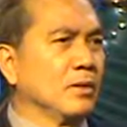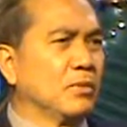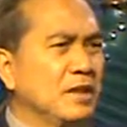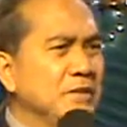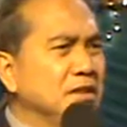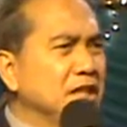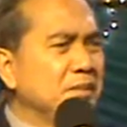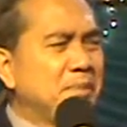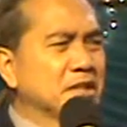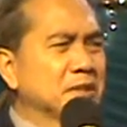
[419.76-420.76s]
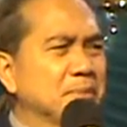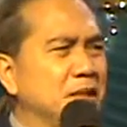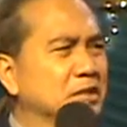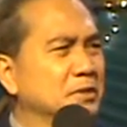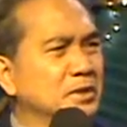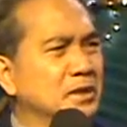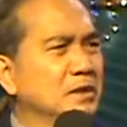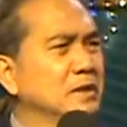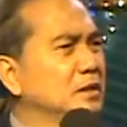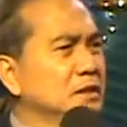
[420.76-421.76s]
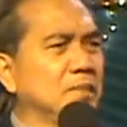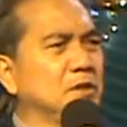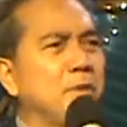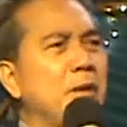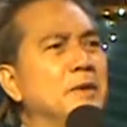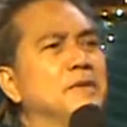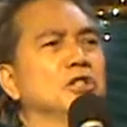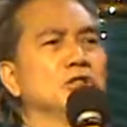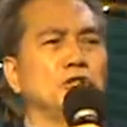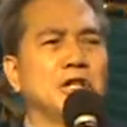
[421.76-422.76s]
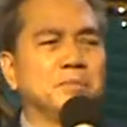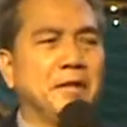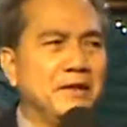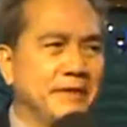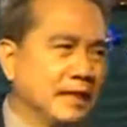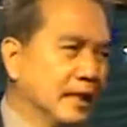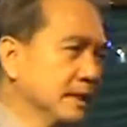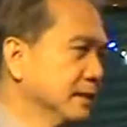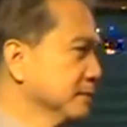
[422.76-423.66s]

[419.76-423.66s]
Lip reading: Whatever you think impossible is possible with God. The problem is you're not believing God.